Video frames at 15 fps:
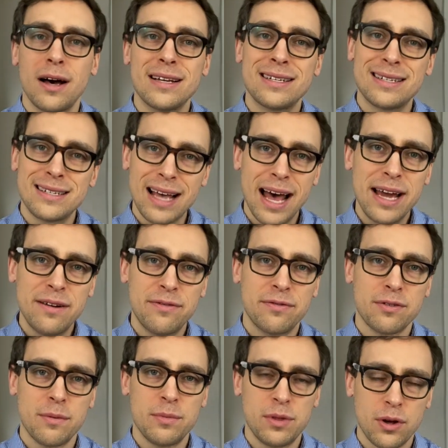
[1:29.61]
aside
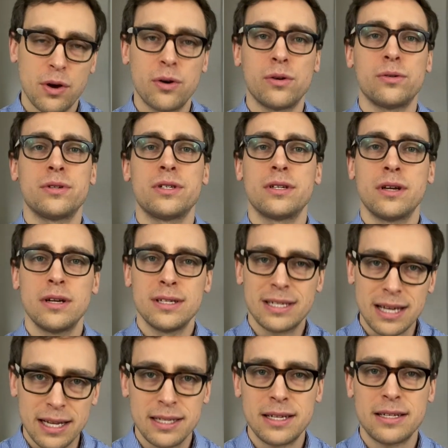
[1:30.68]
from those
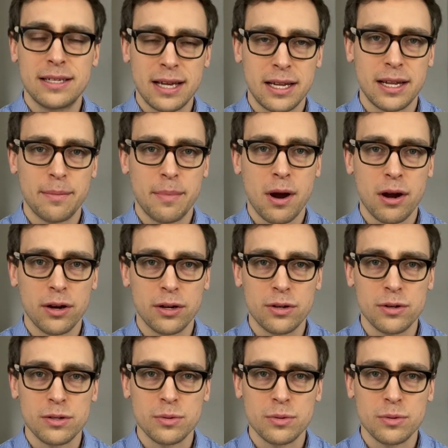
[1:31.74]
sentence-ending particles,